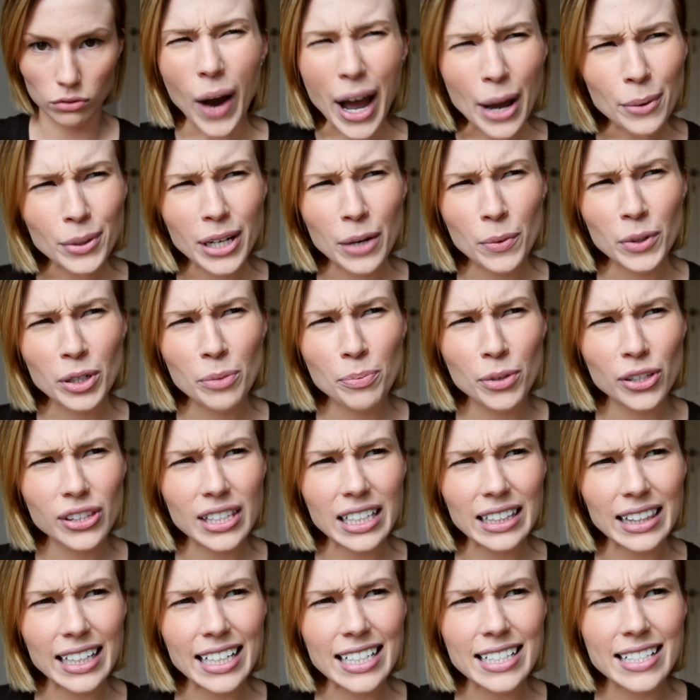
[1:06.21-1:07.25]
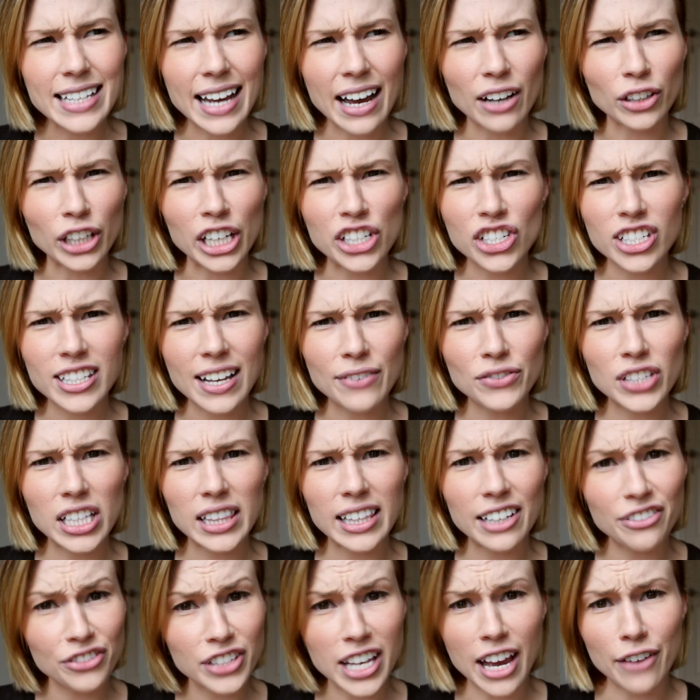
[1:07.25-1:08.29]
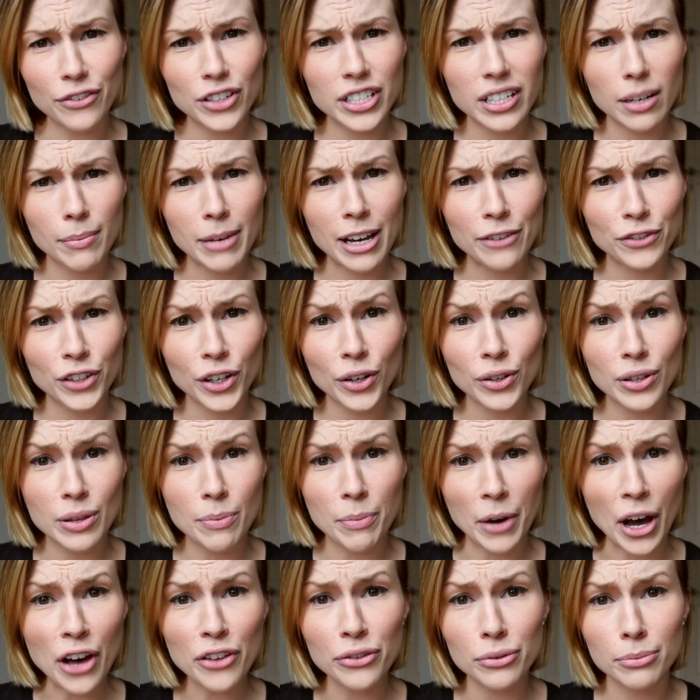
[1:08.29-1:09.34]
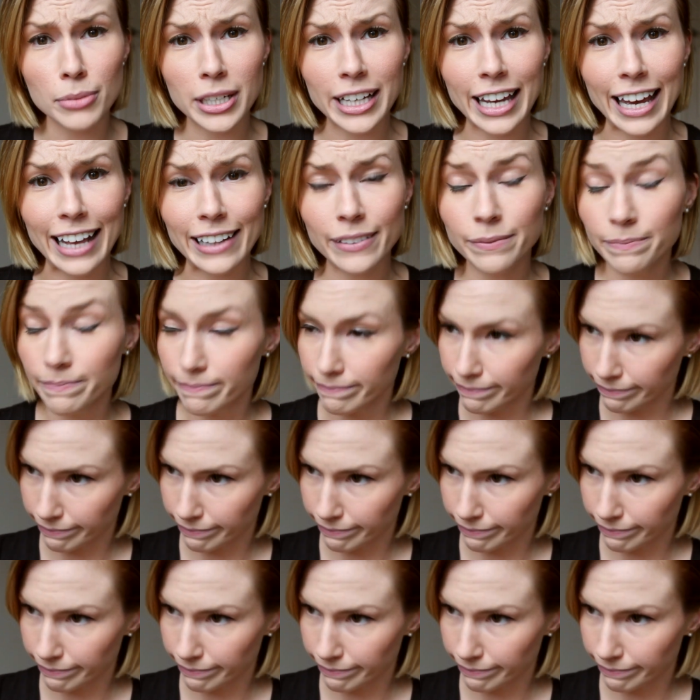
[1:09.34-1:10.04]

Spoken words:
Why would I want to put the lid down? I just have to lift it every time I have to go to the bathroom again.